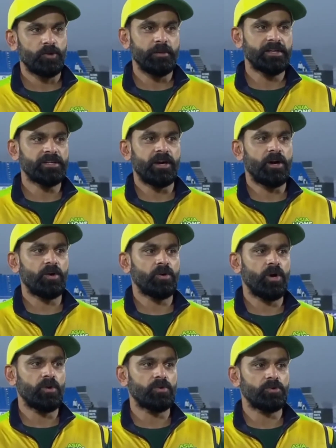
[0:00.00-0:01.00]
matter
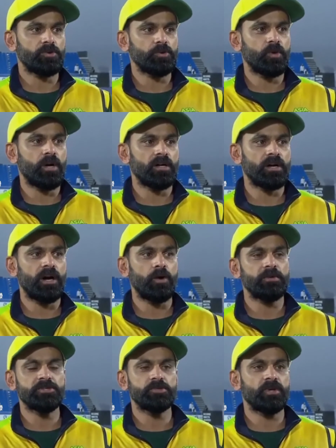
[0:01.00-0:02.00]
how good you are, how
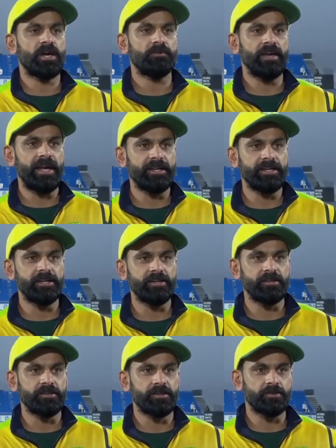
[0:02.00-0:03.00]
much you have added it
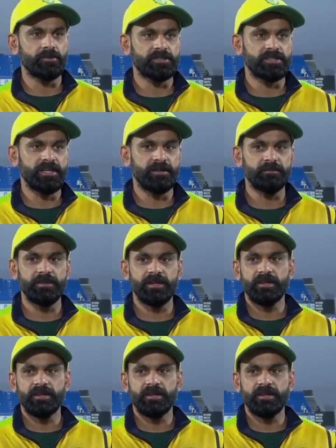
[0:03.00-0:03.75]
into this game,